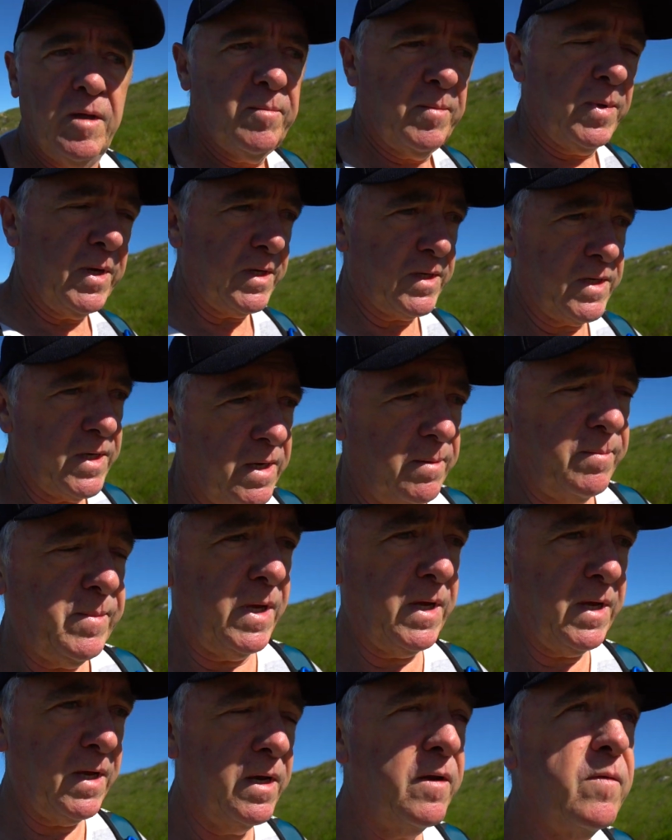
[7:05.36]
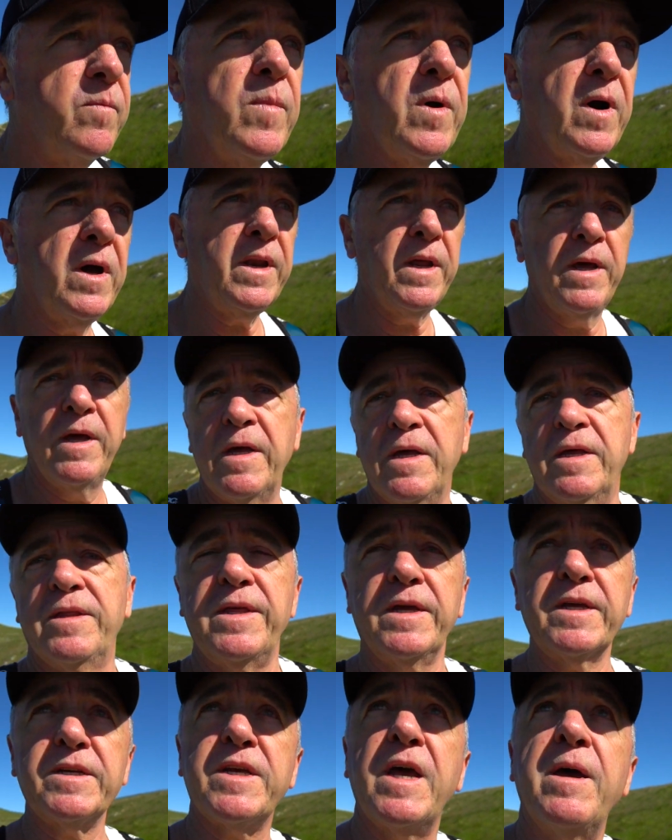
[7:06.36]
but never mind,
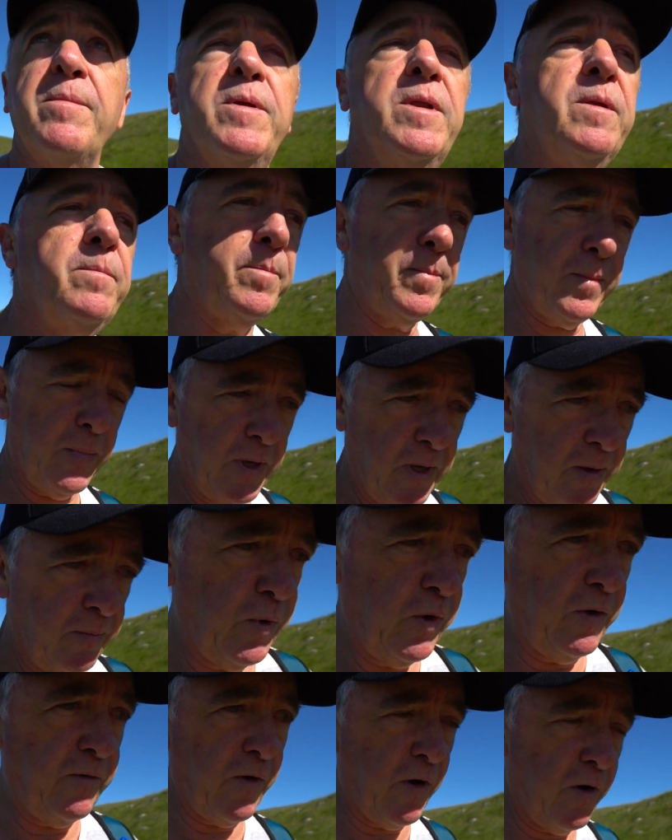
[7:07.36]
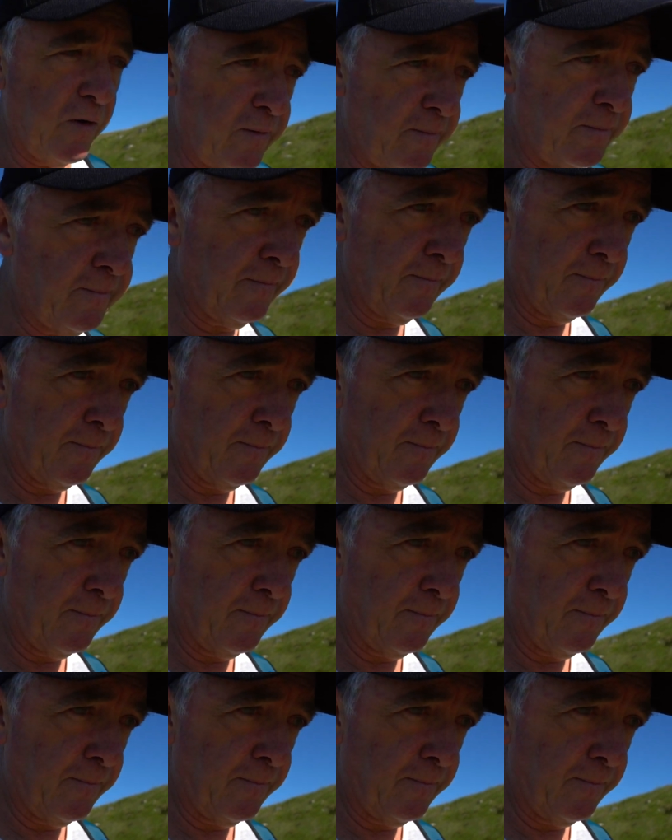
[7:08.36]
things happen, you move on.